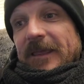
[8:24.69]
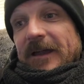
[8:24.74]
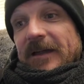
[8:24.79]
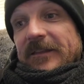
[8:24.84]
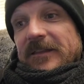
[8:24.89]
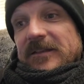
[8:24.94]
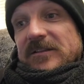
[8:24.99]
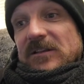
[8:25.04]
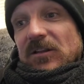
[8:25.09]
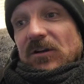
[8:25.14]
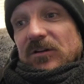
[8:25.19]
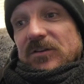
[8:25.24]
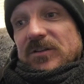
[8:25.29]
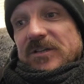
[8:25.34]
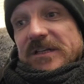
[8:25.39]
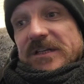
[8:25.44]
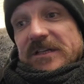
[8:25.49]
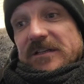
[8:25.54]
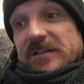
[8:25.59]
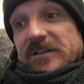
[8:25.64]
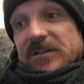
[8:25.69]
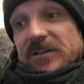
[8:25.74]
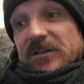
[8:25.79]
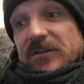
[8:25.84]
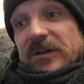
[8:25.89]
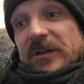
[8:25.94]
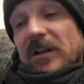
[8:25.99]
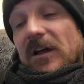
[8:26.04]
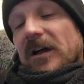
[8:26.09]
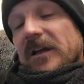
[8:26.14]
and there's lots you need to
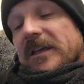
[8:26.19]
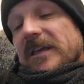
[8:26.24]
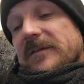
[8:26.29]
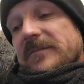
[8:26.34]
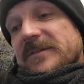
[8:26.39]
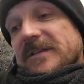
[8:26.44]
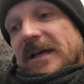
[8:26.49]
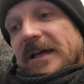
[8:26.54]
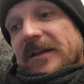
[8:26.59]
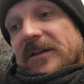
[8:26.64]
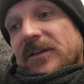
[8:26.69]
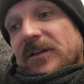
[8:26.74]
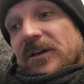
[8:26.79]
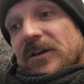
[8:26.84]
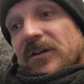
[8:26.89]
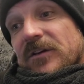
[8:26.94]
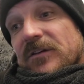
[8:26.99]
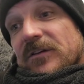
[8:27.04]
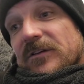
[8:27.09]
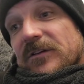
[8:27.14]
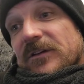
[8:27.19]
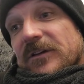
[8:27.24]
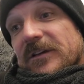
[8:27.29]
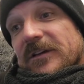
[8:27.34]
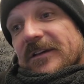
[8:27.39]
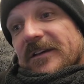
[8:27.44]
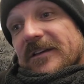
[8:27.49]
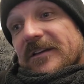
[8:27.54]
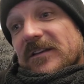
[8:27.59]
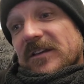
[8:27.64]
do. And like I keep saying, you know,
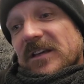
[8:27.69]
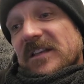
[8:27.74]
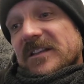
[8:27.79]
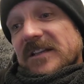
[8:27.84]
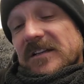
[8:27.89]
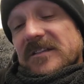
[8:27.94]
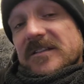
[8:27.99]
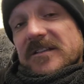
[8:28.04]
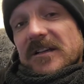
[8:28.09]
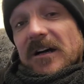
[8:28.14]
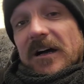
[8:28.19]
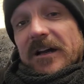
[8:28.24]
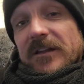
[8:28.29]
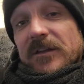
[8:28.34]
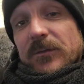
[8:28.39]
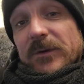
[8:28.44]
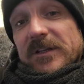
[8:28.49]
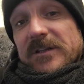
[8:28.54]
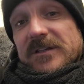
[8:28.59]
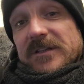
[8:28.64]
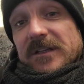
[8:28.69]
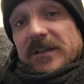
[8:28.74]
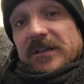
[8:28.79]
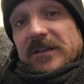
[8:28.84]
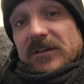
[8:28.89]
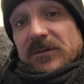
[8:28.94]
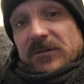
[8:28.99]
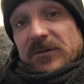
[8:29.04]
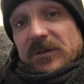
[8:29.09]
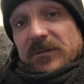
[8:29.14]
it does start in the winter.
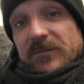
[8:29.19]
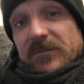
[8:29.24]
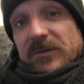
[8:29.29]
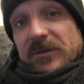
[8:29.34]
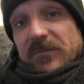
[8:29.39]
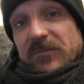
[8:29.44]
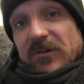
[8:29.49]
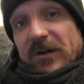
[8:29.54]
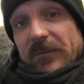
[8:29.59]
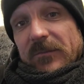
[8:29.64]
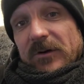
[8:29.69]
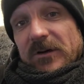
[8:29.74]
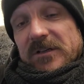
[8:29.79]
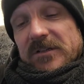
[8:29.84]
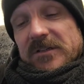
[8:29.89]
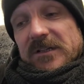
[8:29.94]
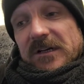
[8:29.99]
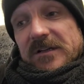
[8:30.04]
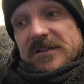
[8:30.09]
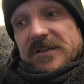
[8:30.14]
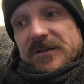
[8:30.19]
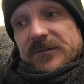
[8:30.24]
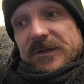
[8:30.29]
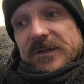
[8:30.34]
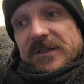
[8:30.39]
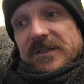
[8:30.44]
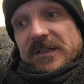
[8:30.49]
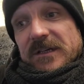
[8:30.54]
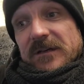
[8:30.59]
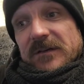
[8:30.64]
You, you, your prep work starts in the
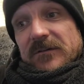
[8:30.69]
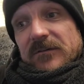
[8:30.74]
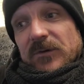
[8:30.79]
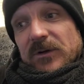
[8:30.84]
winter.